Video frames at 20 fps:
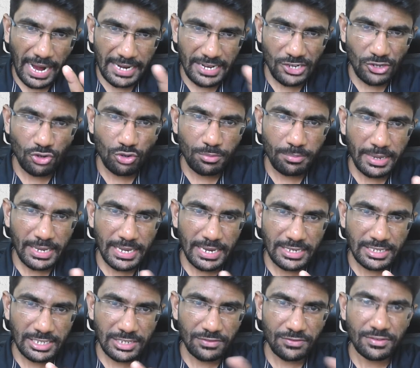attitude may
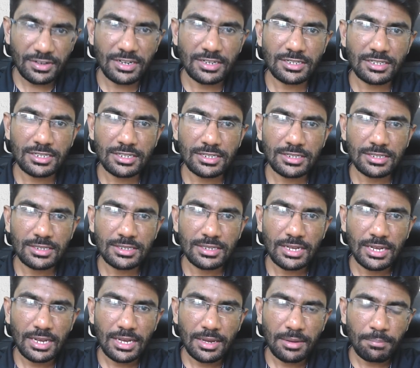get shifted
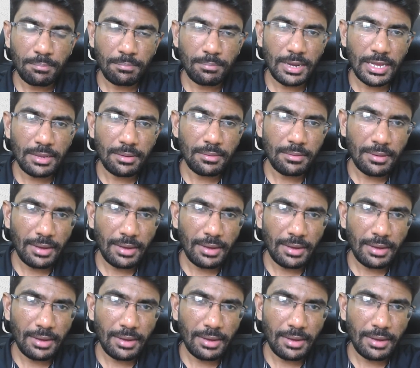by